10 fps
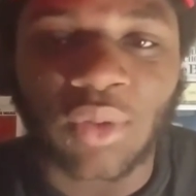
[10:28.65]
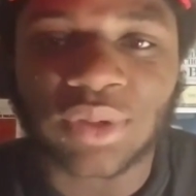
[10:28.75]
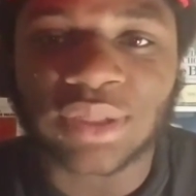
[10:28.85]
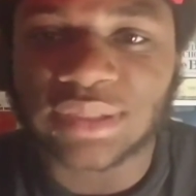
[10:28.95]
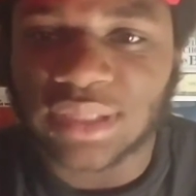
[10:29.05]

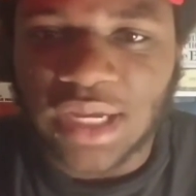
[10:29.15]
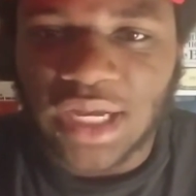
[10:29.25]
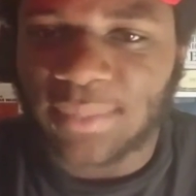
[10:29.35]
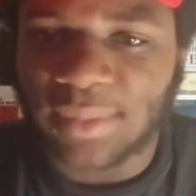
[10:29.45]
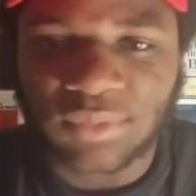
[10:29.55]
and my movie
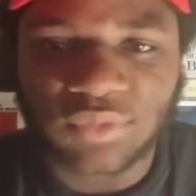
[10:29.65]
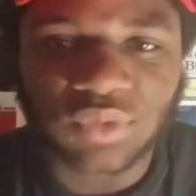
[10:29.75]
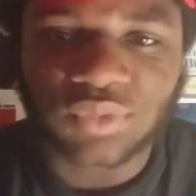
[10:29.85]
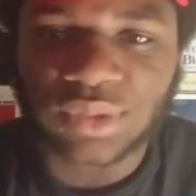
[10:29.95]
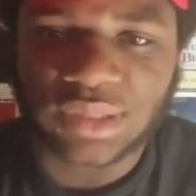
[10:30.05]
reviews and
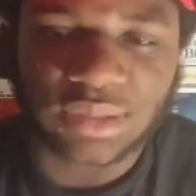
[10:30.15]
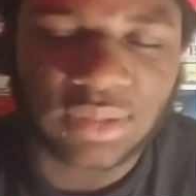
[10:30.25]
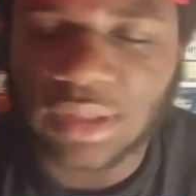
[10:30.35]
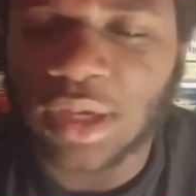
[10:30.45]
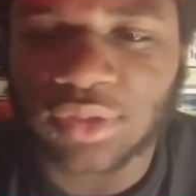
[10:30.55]
other
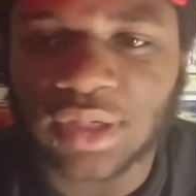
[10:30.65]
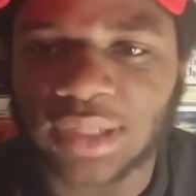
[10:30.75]
content that I make.